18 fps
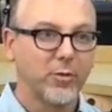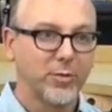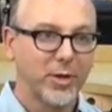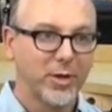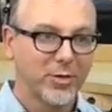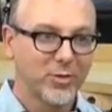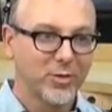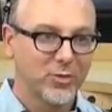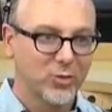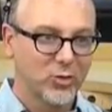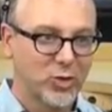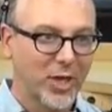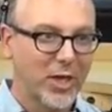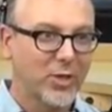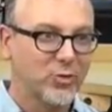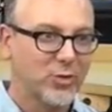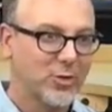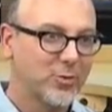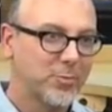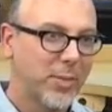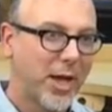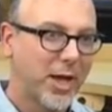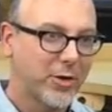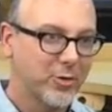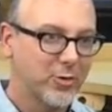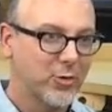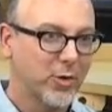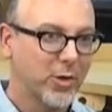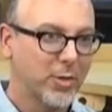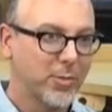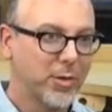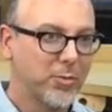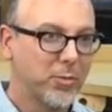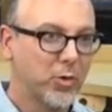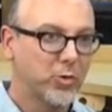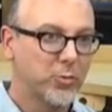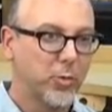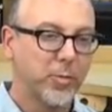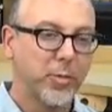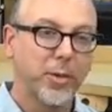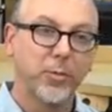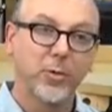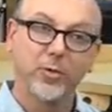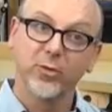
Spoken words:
He could just change his matter so he could be multiple people.